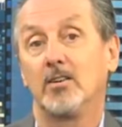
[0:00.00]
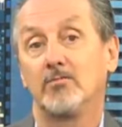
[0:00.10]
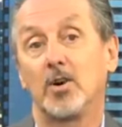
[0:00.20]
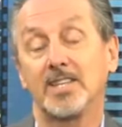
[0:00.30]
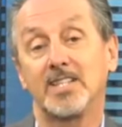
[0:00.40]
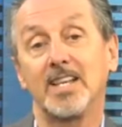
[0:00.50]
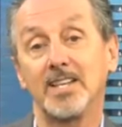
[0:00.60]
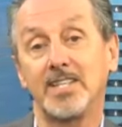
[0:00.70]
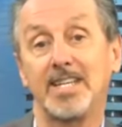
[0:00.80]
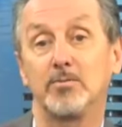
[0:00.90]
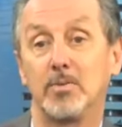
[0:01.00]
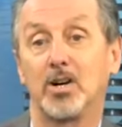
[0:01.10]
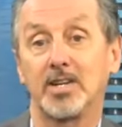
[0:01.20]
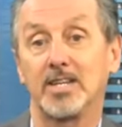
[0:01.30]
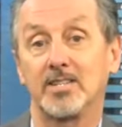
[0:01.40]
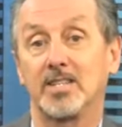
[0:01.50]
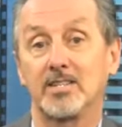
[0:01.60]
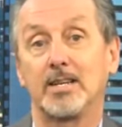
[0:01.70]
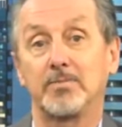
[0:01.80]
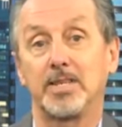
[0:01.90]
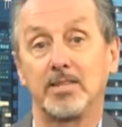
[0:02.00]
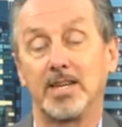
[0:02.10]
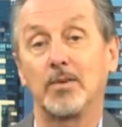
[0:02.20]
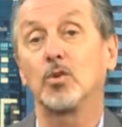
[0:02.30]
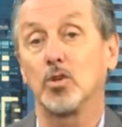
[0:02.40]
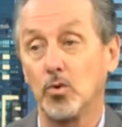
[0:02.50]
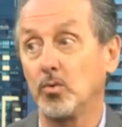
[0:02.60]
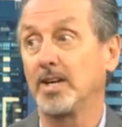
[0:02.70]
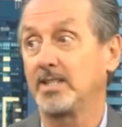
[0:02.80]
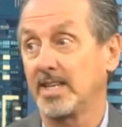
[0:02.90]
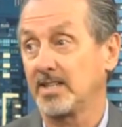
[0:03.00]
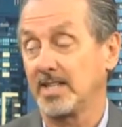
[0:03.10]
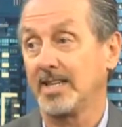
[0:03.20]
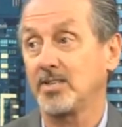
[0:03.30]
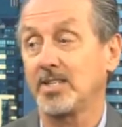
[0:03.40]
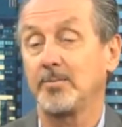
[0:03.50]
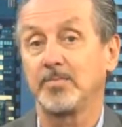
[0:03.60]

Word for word: Volatility in markets is something that will always exist.